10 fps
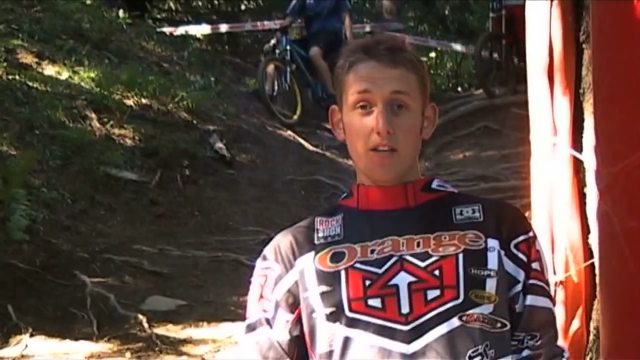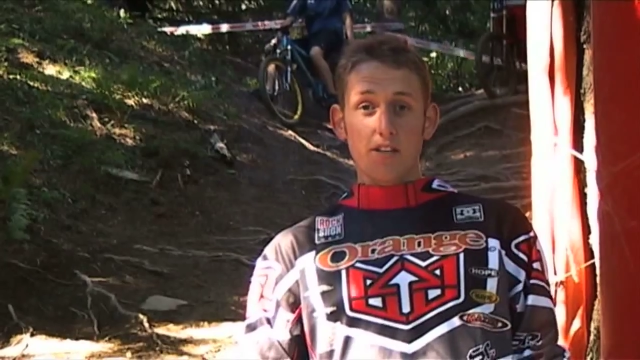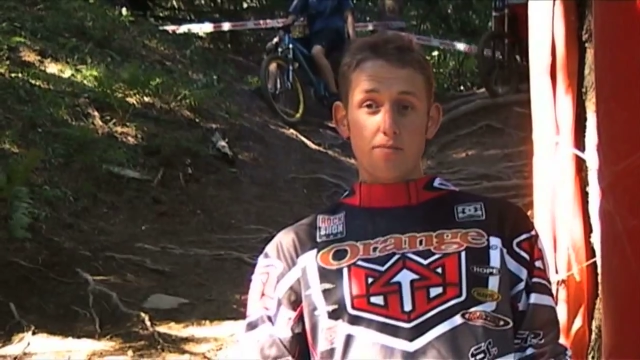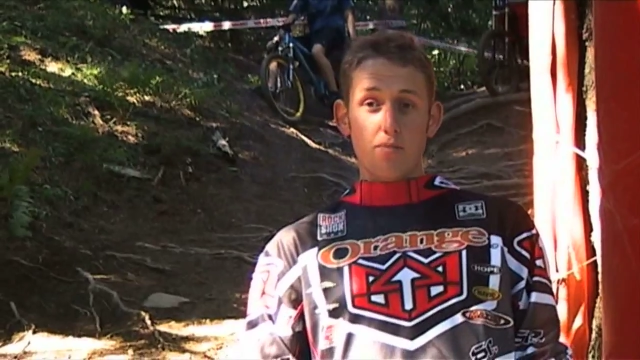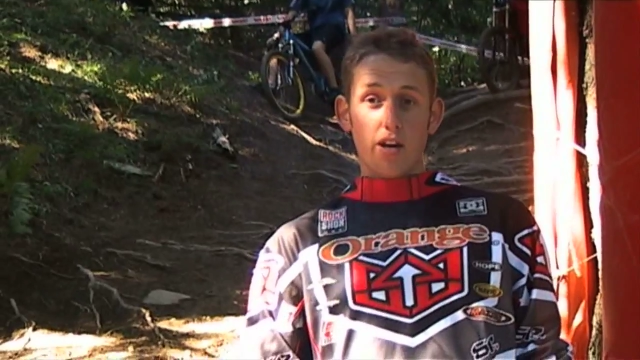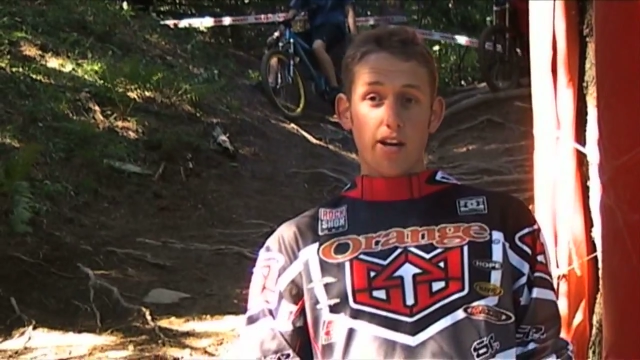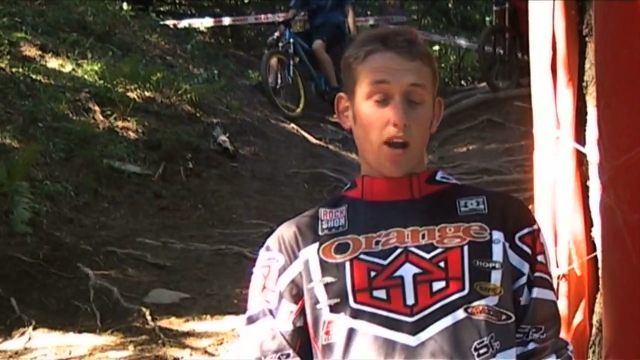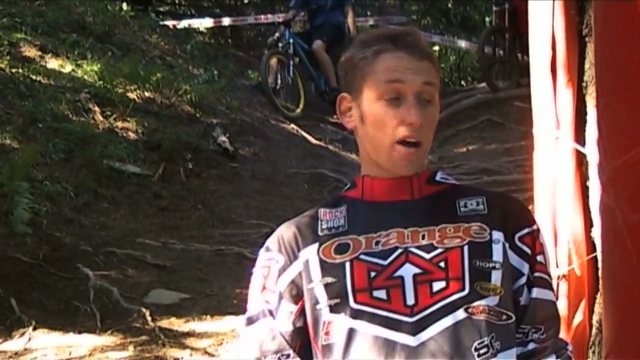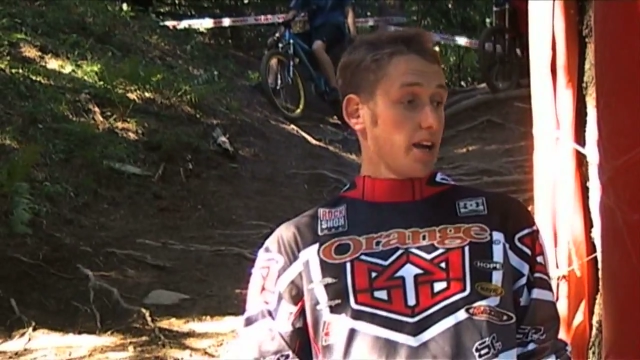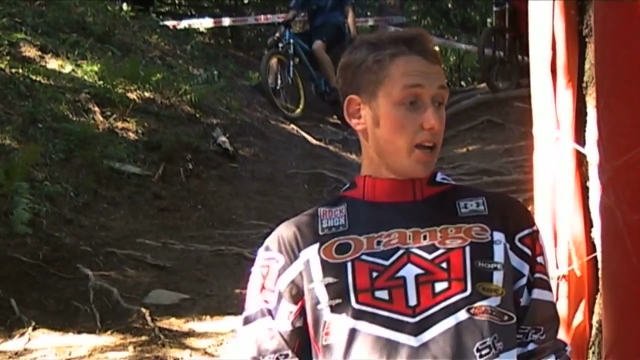you need to brake
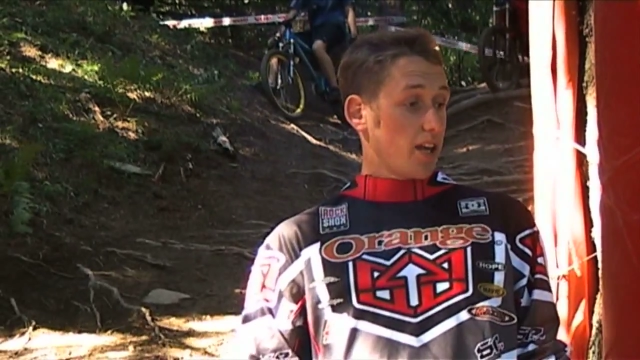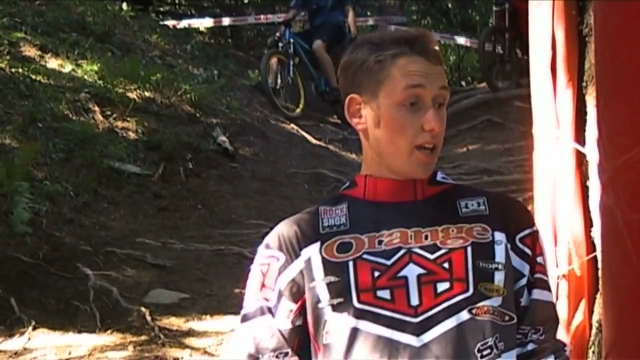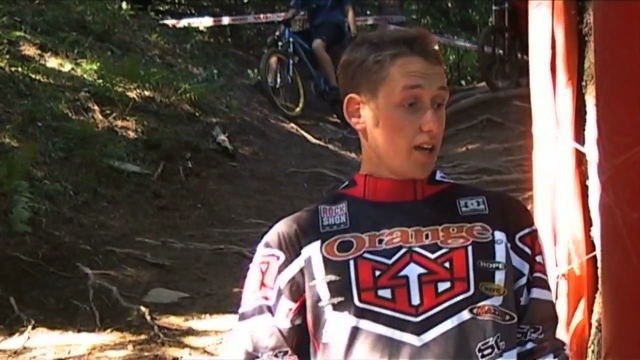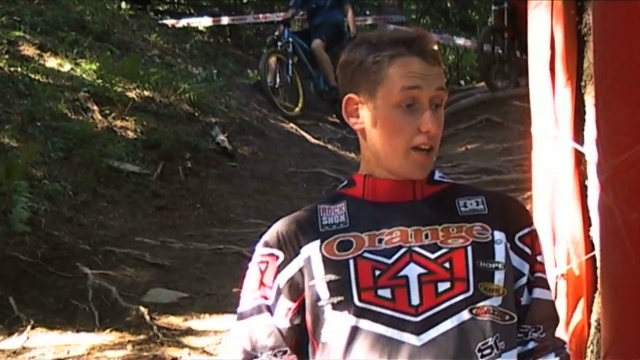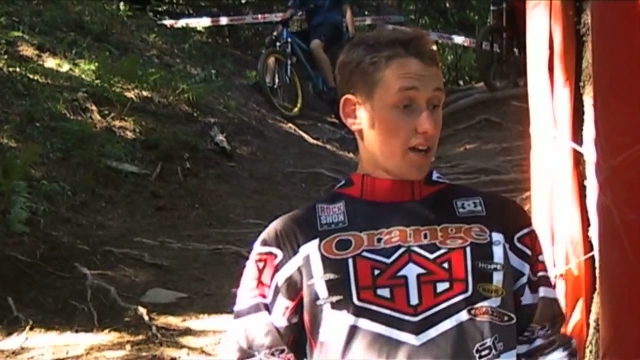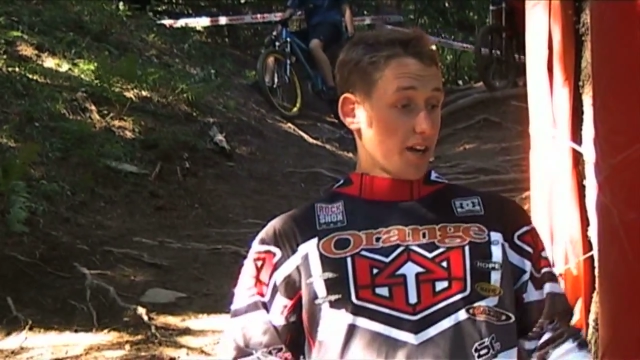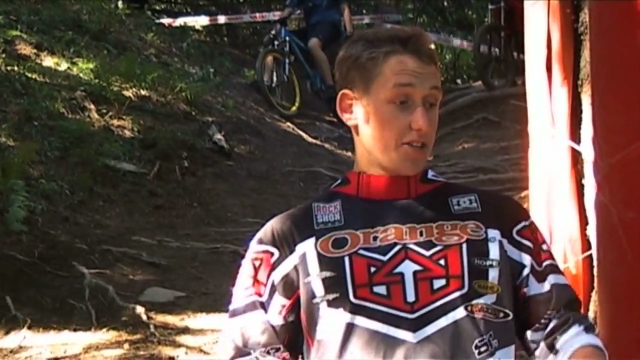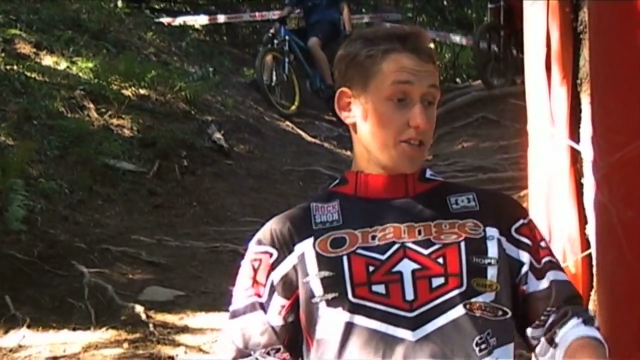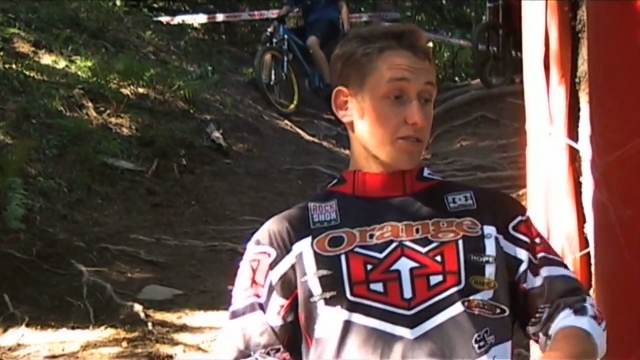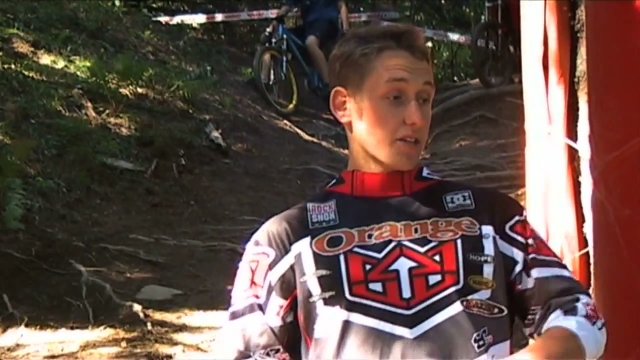lightly
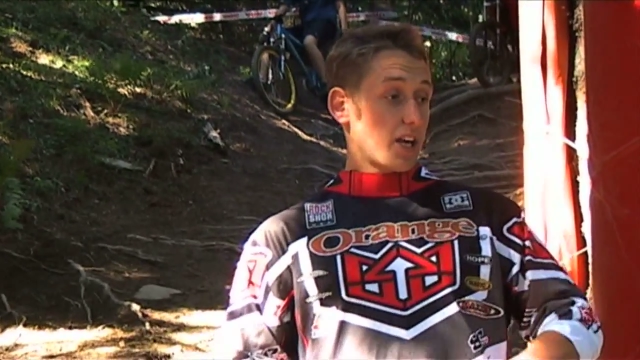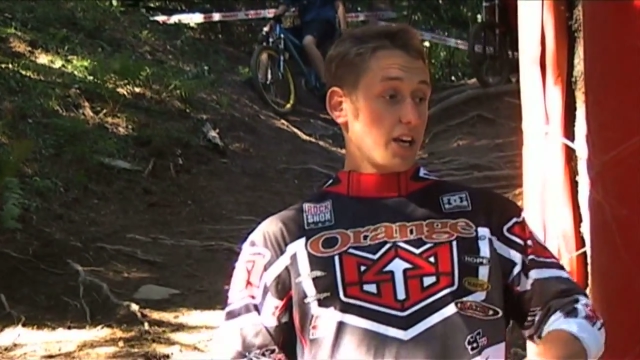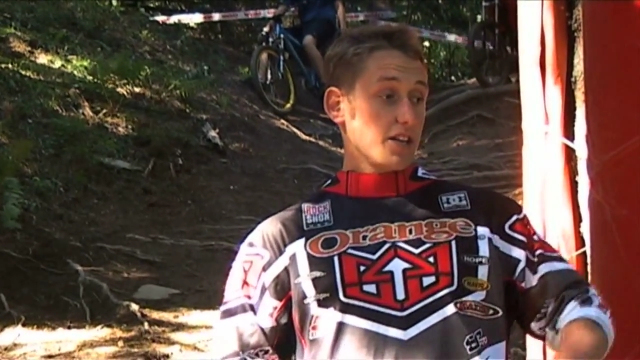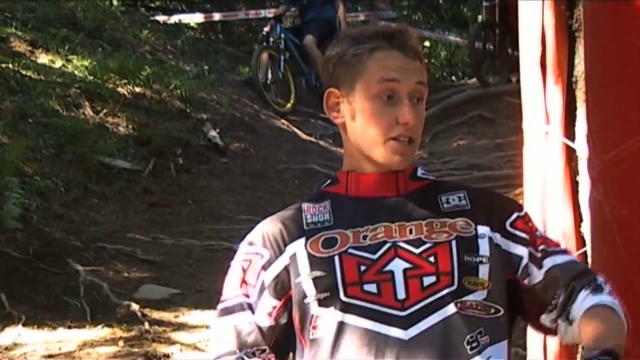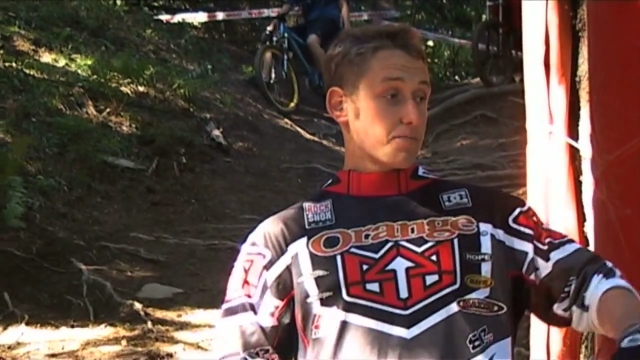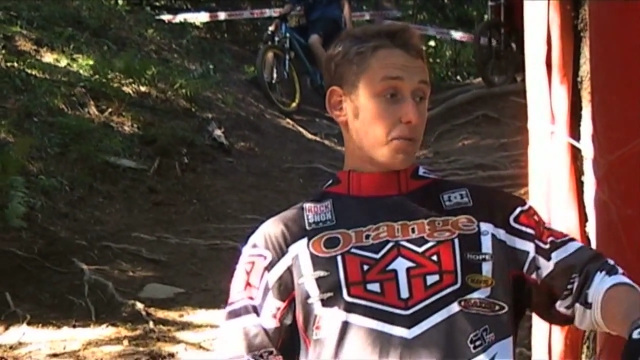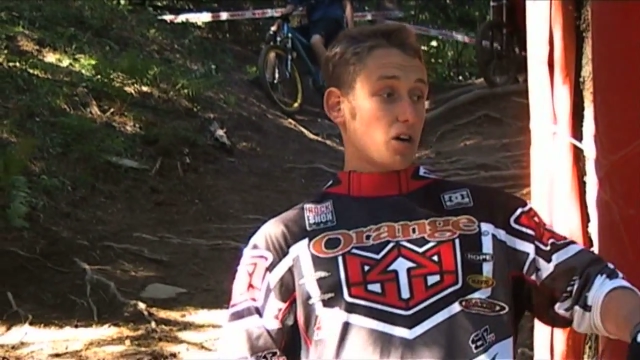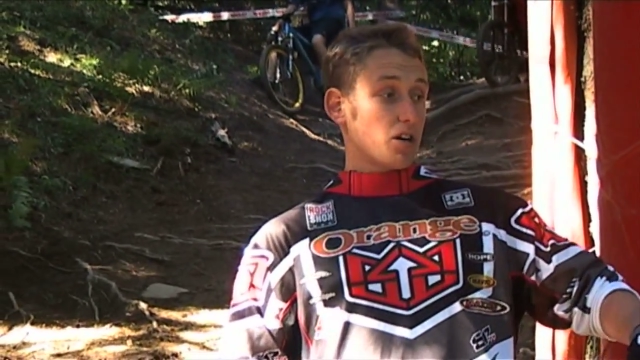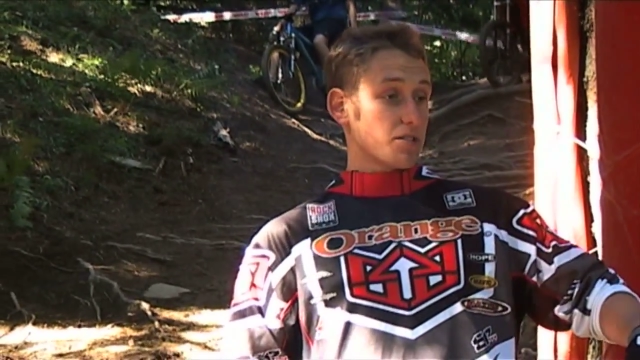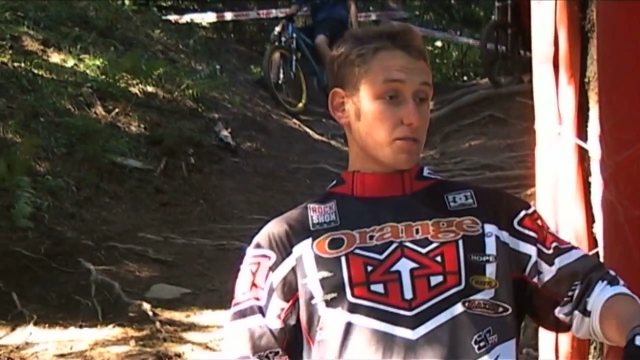and choose a clean
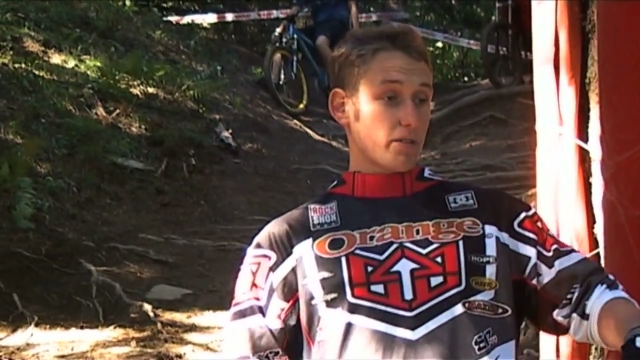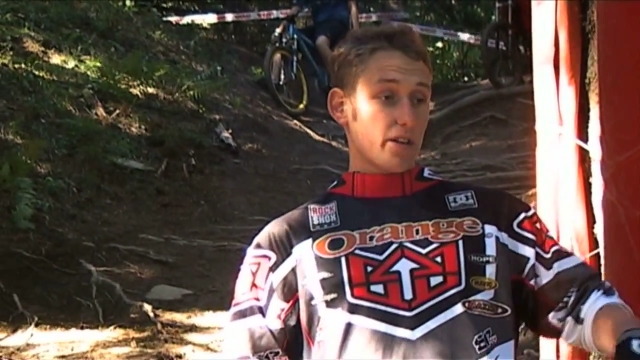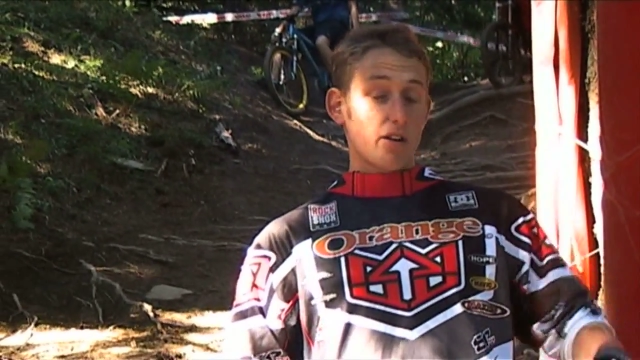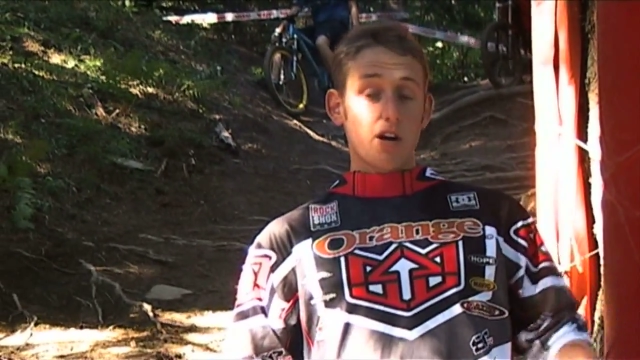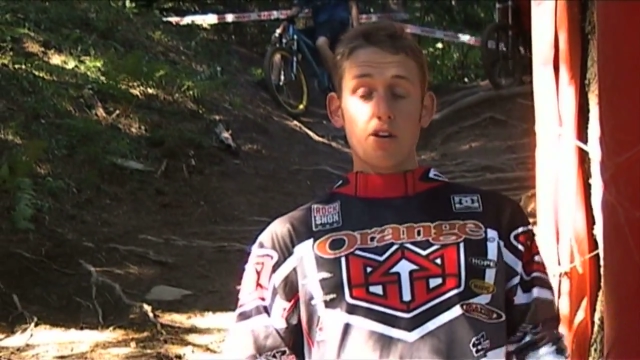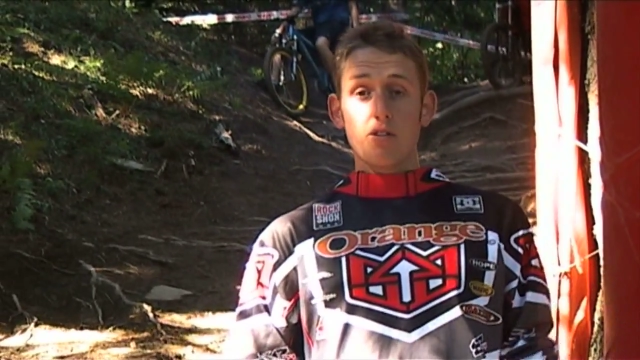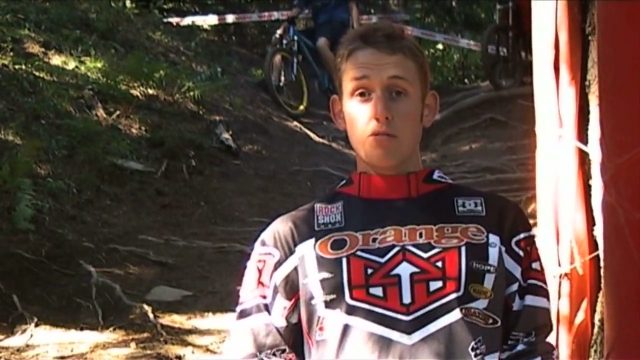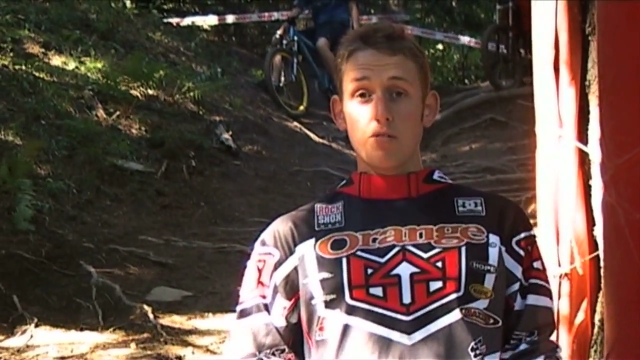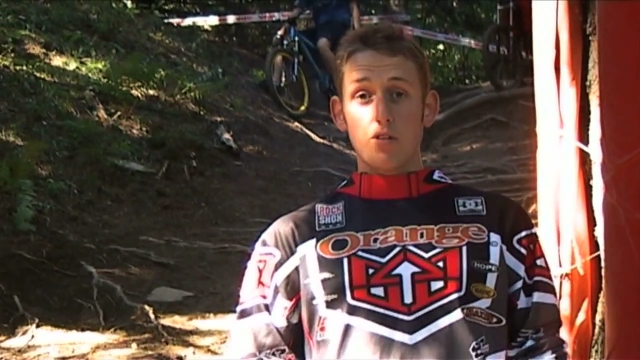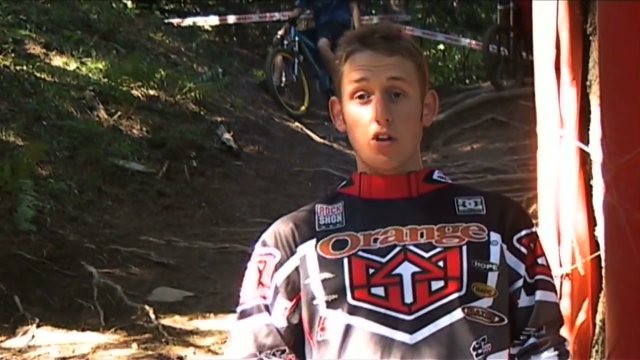spot where there are
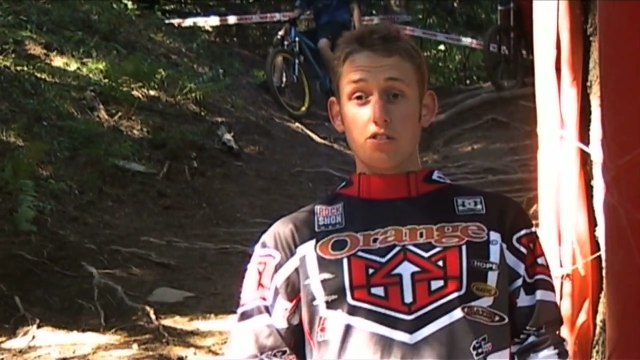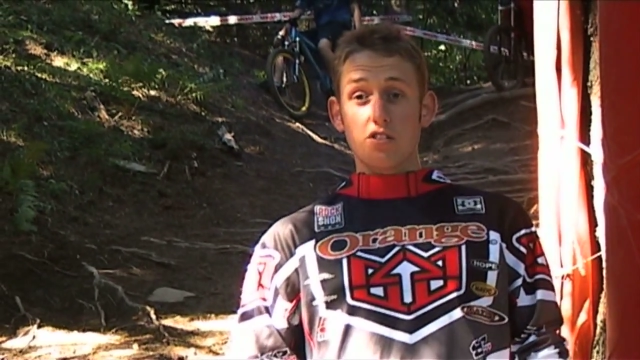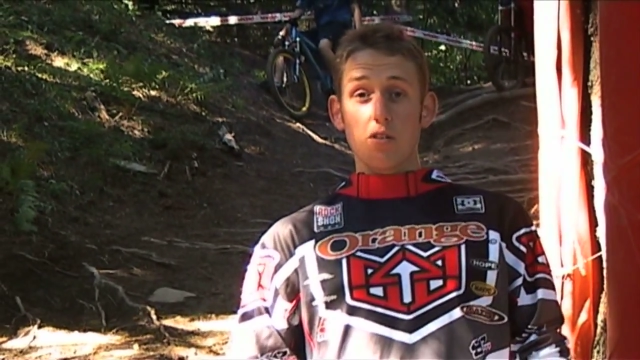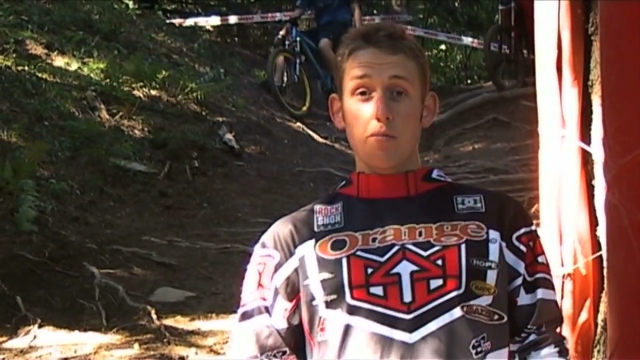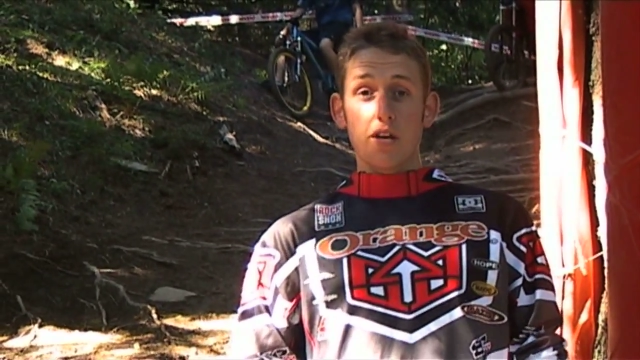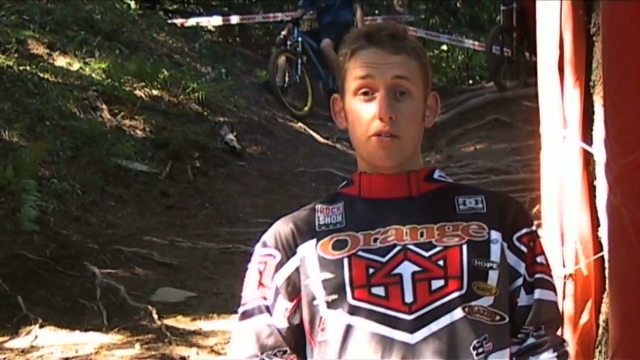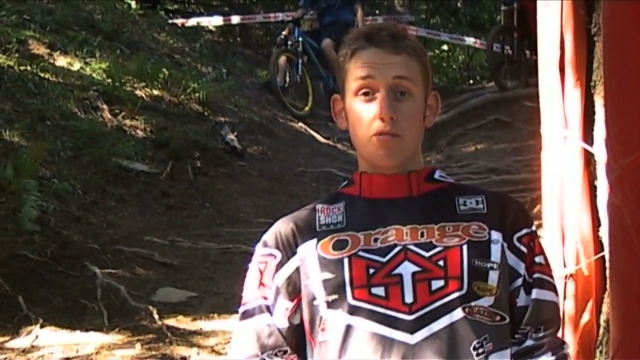not so many